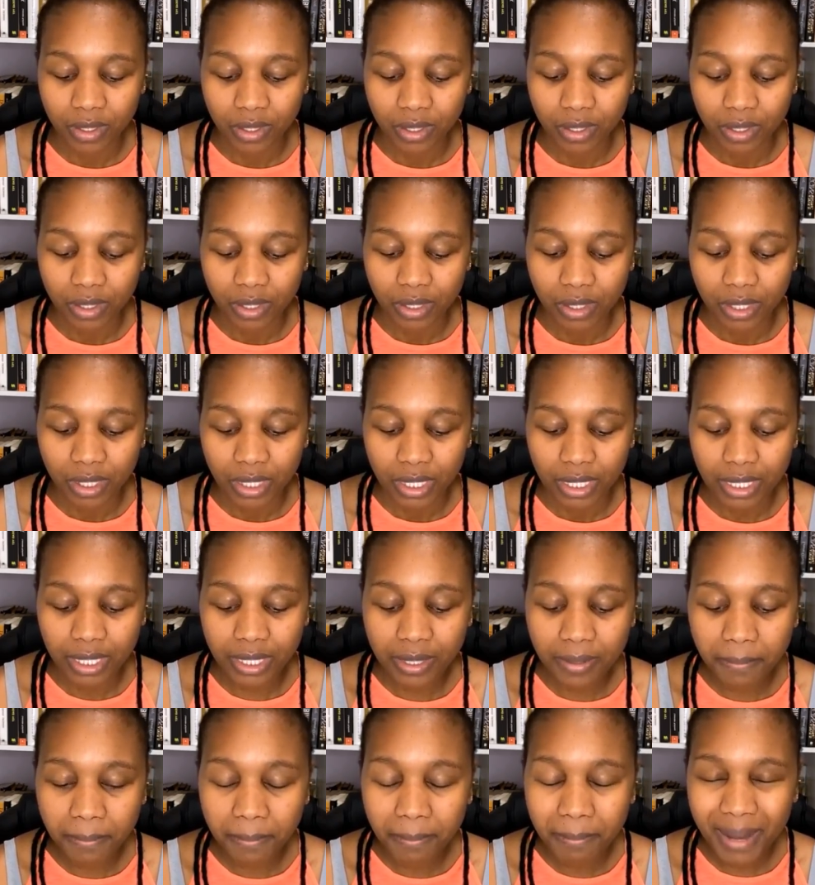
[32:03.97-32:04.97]
he
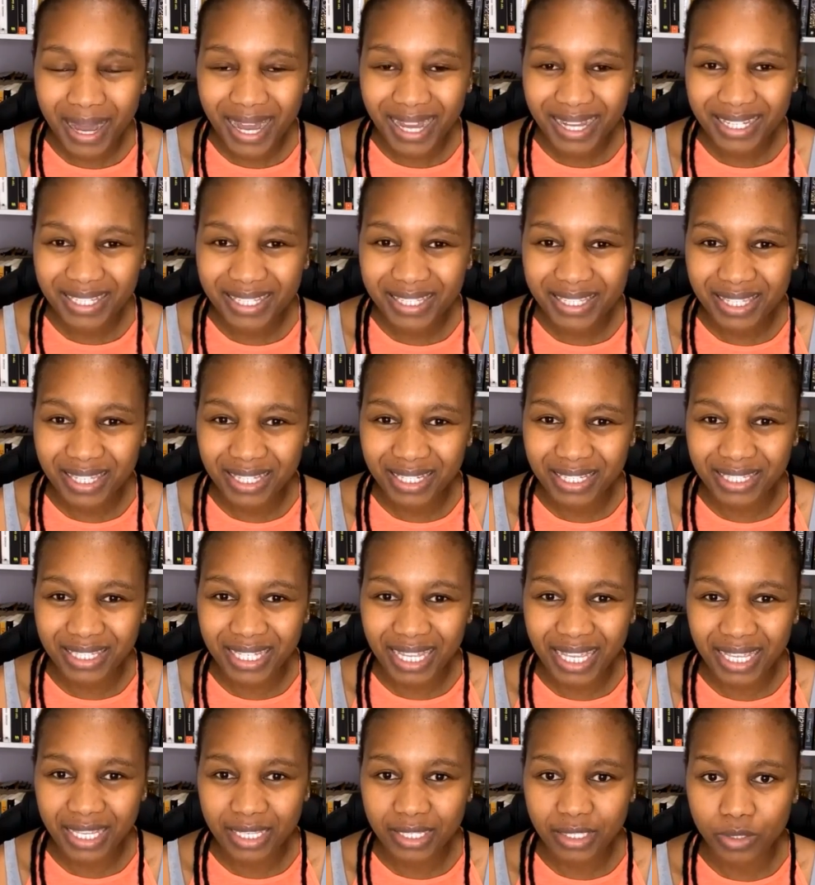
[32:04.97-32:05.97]
marks the
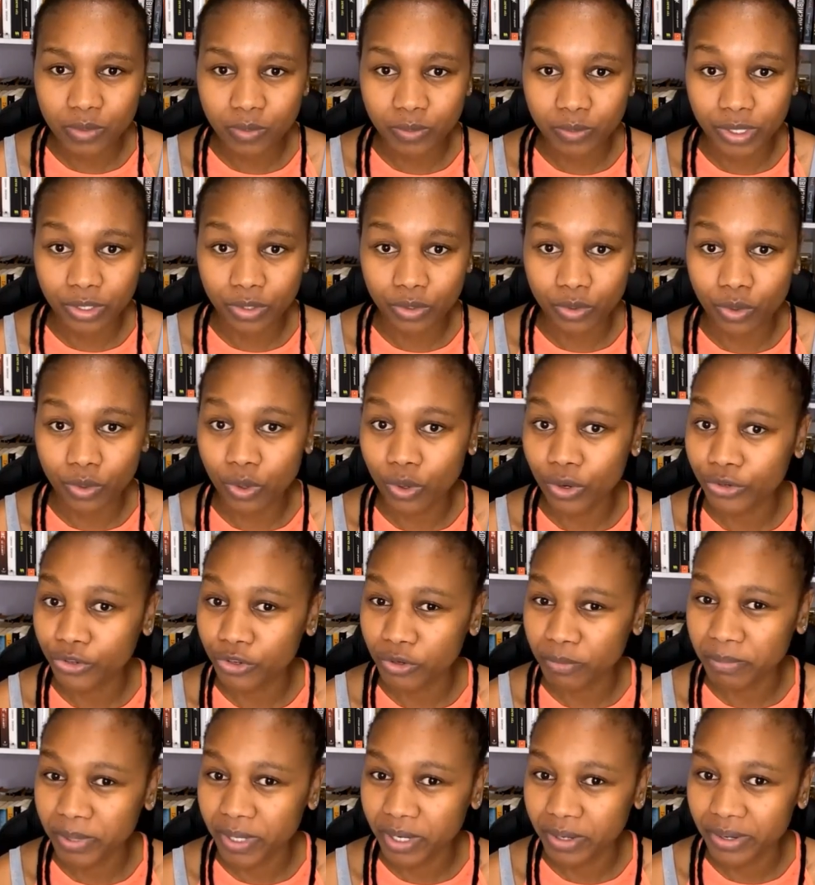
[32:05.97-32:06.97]
days where you go on your
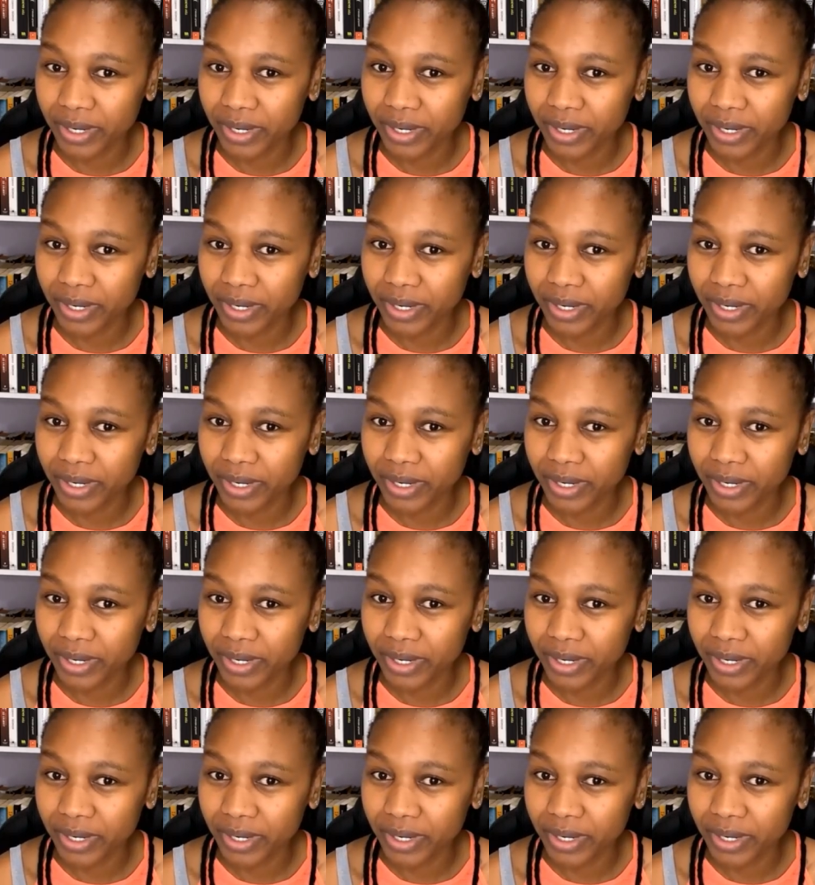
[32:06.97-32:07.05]
period.